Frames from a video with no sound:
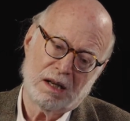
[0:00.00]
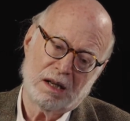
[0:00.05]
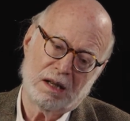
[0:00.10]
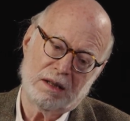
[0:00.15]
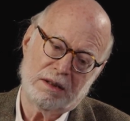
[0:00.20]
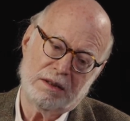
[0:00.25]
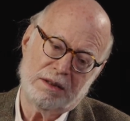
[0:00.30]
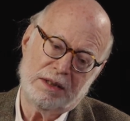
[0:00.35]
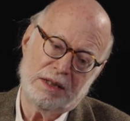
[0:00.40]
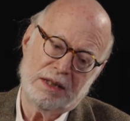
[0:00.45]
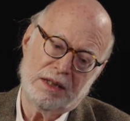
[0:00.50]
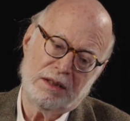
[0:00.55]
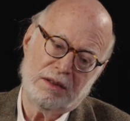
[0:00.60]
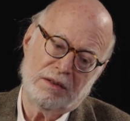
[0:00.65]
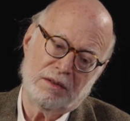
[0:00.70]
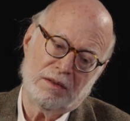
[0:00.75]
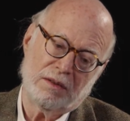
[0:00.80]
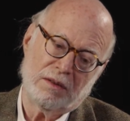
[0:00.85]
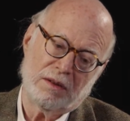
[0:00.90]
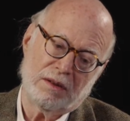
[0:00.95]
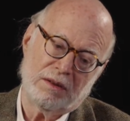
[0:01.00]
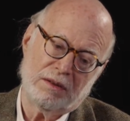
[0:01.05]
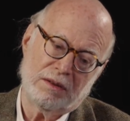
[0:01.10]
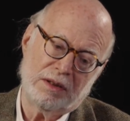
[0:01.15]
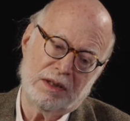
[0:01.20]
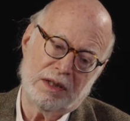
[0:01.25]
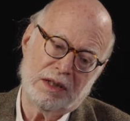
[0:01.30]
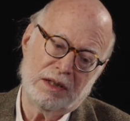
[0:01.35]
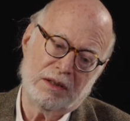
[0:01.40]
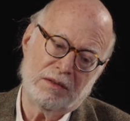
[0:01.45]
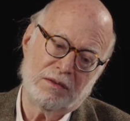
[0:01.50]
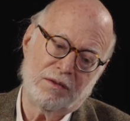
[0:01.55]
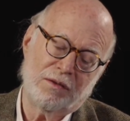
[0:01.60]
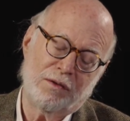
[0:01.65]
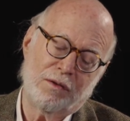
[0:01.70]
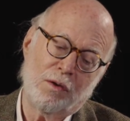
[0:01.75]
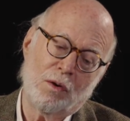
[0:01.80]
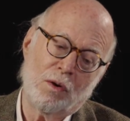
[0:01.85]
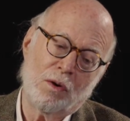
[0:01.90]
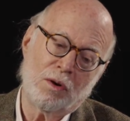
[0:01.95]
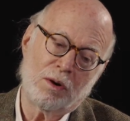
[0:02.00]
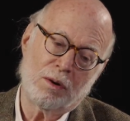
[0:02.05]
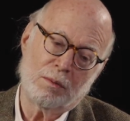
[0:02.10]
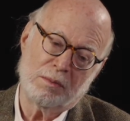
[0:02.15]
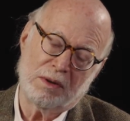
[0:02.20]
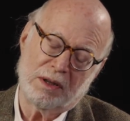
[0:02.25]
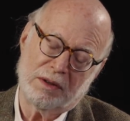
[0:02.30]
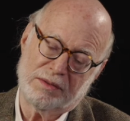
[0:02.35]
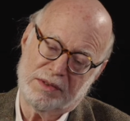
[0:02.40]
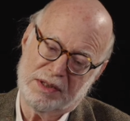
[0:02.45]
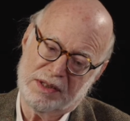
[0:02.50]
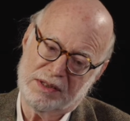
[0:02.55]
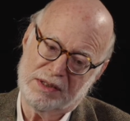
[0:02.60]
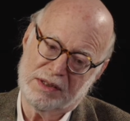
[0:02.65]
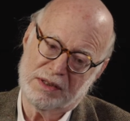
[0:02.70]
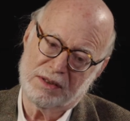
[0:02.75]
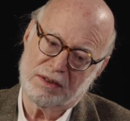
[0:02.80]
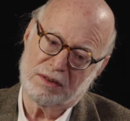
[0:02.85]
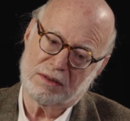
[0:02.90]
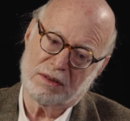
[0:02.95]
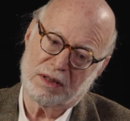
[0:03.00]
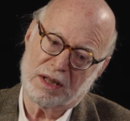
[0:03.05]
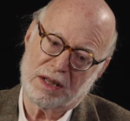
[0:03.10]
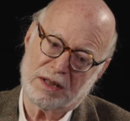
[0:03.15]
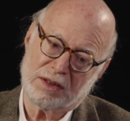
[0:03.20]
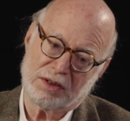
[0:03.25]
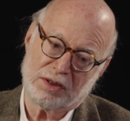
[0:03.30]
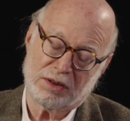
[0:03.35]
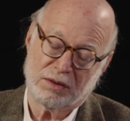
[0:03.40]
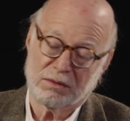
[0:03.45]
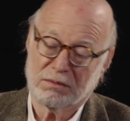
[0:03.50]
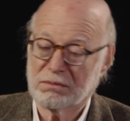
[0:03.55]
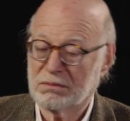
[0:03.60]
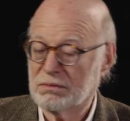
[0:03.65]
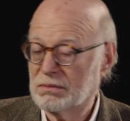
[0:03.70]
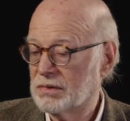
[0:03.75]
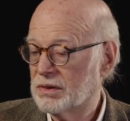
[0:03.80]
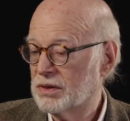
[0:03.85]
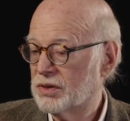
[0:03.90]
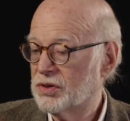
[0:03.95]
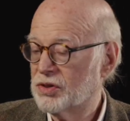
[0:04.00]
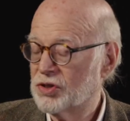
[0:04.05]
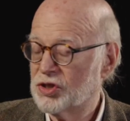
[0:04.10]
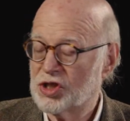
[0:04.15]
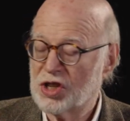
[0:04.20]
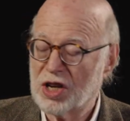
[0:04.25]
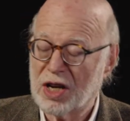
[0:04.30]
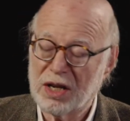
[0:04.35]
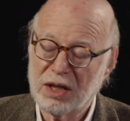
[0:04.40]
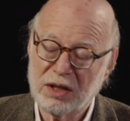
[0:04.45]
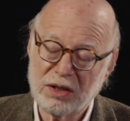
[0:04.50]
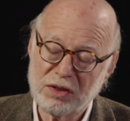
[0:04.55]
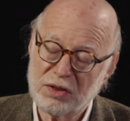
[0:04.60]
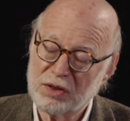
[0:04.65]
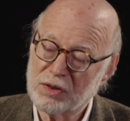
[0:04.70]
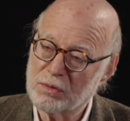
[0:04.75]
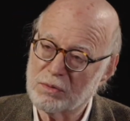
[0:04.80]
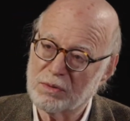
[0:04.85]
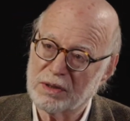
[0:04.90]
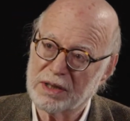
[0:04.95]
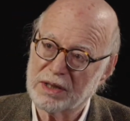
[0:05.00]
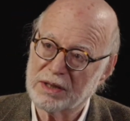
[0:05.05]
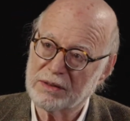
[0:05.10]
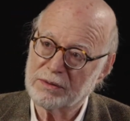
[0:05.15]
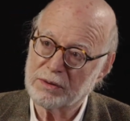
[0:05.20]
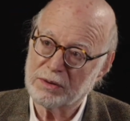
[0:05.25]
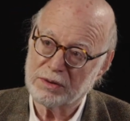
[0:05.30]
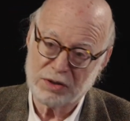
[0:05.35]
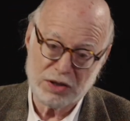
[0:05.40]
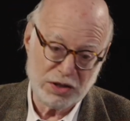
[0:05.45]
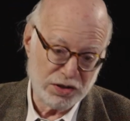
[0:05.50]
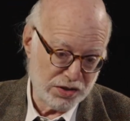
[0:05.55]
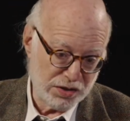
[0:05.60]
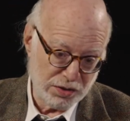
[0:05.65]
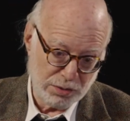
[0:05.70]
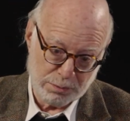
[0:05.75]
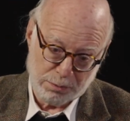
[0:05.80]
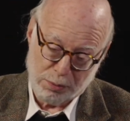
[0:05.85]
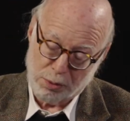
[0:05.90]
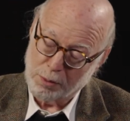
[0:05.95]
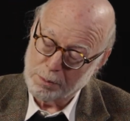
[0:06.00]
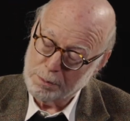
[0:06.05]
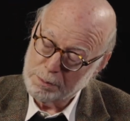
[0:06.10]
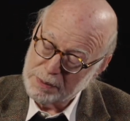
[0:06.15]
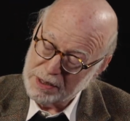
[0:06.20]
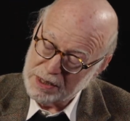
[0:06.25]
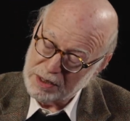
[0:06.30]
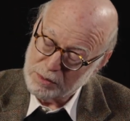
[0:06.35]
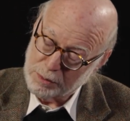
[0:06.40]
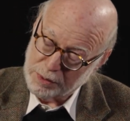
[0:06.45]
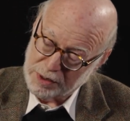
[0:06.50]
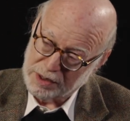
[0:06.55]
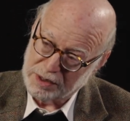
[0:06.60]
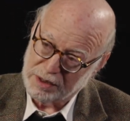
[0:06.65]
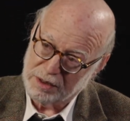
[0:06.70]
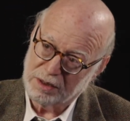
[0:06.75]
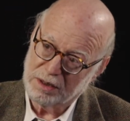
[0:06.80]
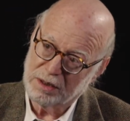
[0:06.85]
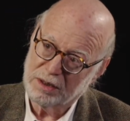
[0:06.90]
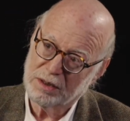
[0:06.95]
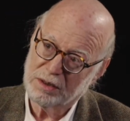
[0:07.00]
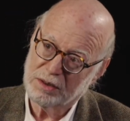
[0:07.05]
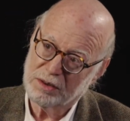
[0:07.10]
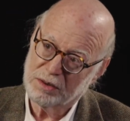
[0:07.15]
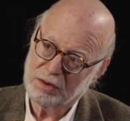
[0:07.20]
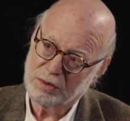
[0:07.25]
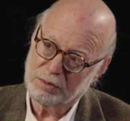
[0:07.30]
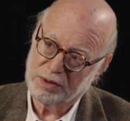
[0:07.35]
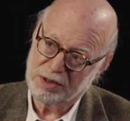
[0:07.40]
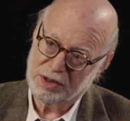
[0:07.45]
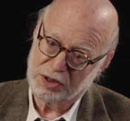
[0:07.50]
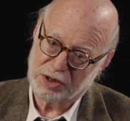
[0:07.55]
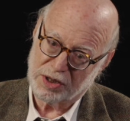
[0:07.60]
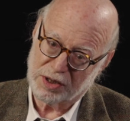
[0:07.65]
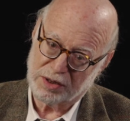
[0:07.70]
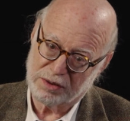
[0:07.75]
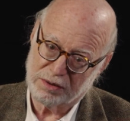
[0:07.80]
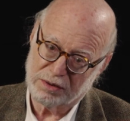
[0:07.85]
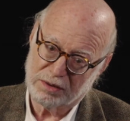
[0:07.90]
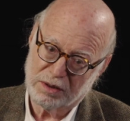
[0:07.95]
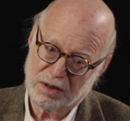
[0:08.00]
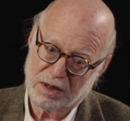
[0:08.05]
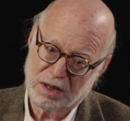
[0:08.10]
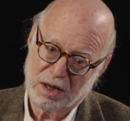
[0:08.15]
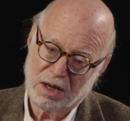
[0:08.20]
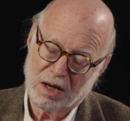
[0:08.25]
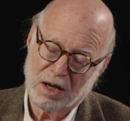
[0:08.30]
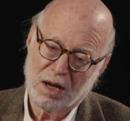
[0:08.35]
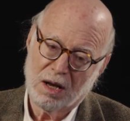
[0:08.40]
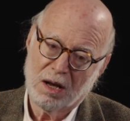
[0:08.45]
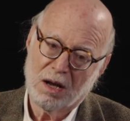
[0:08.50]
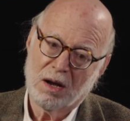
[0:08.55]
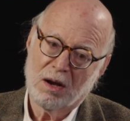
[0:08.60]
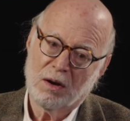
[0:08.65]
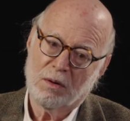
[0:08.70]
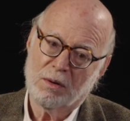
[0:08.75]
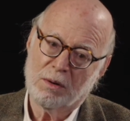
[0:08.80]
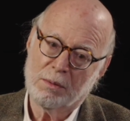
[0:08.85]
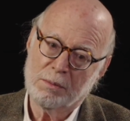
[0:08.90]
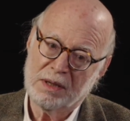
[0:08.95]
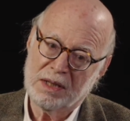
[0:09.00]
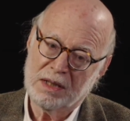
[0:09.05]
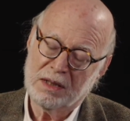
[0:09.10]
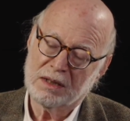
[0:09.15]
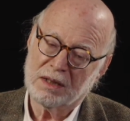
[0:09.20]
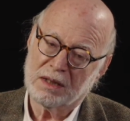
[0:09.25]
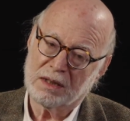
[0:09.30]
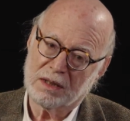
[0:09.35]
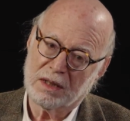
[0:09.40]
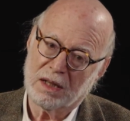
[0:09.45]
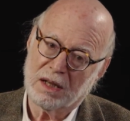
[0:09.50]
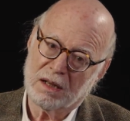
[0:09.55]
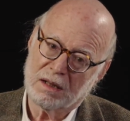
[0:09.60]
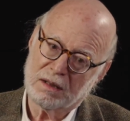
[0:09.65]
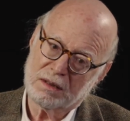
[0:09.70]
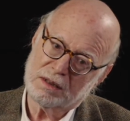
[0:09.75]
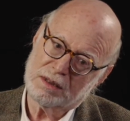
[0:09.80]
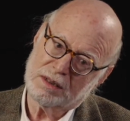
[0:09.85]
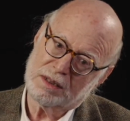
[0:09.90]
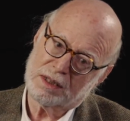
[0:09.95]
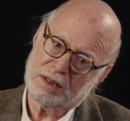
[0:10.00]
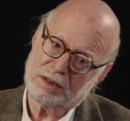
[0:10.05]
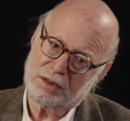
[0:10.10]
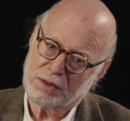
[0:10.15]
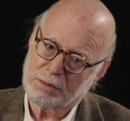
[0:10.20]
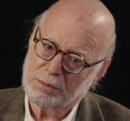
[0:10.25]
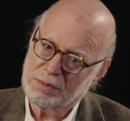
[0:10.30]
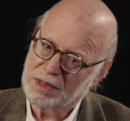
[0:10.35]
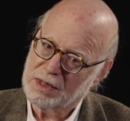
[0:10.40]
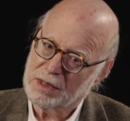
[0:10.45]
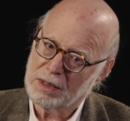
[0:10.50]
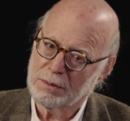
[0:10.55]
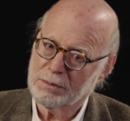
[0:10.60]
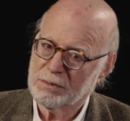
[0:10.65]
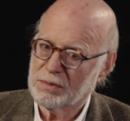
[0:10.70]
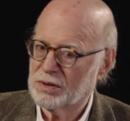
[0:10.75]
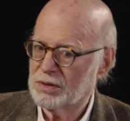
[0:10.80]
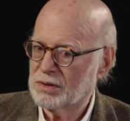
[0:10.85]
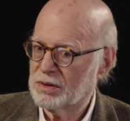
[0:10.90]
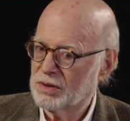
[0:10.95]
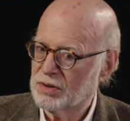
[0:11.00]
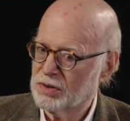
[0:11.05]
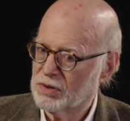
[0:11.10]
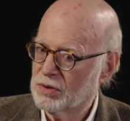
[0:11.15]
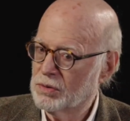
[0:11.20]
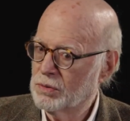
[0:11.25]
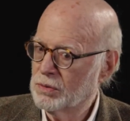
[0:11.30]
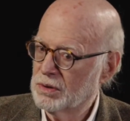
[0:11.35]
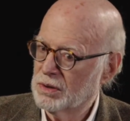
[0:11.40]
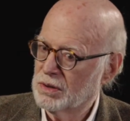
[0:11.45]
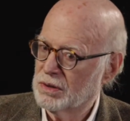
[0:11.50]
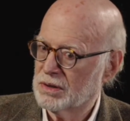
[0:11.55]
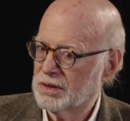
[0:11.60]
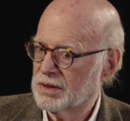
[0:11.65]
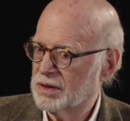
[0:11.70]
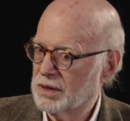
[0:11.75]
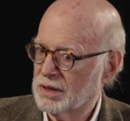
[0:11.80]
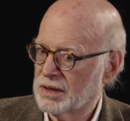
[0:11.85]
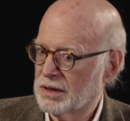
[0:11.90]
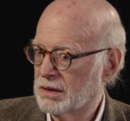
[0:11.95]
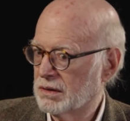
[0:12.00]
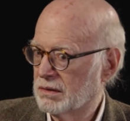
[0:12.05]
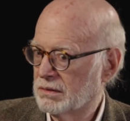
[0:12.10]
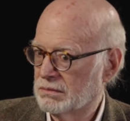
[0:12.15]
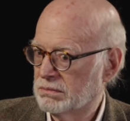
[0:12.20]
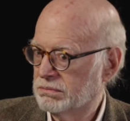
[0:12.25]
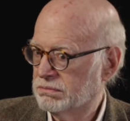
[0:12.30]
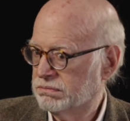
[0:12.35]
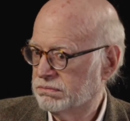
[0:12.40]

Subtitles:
the form of this interaction, exchange, whatever, just their propinquity to each other, will mean that the architecture becomes, the school looks a little